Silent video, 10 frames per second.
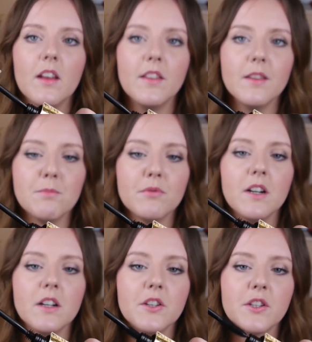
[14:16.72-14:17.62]
the
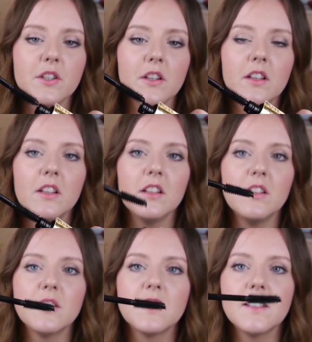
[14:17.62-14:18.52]
brush
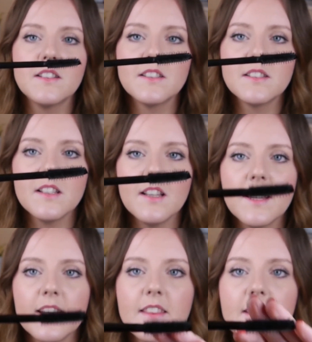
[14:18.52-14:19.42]
looks like